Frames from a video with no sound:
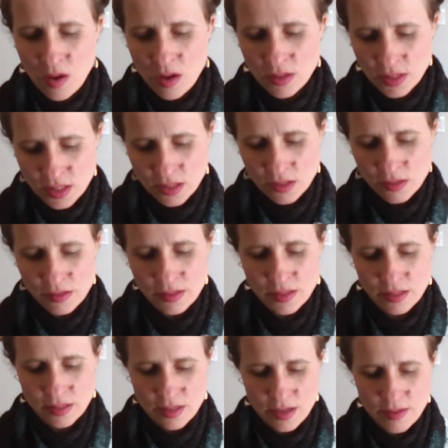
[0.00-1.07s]
also
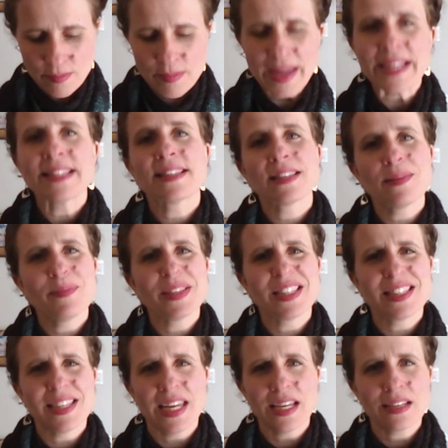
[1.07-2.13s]
made some
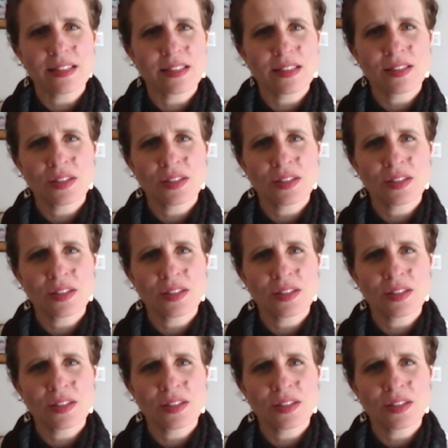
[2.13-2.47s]
mistakes.